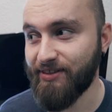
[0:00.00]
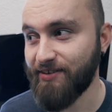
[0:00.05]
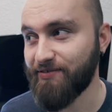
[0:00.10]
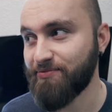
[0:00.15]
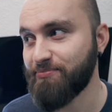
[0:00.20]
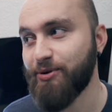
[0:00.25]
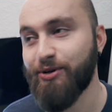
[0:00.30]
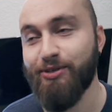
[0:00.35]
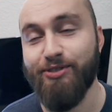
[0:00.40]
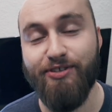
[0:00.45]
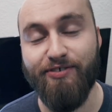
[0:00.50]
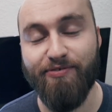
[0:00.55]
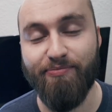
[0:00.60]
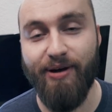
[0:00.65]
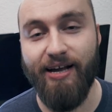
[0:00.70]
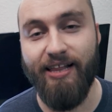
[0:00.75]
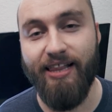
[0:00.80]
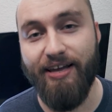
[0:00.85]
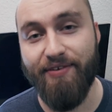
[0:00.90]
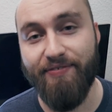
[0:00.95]
lived most of
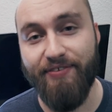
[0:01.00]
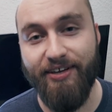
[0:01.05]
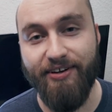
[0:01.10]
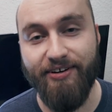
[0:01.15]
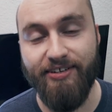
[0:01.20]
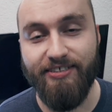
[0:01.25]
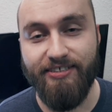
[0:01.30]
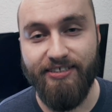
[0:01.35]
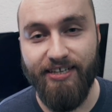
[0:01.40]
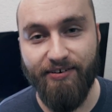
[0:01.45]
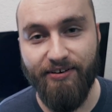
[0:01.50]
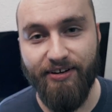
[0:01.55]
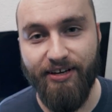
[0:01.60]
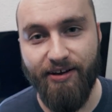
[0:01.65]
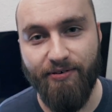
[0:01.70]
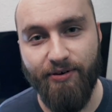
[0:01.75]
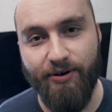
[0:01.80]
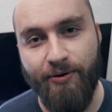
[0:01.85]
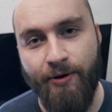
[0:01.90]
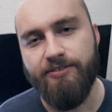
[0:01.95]
my life here in
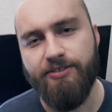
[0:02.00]
Sarajevo.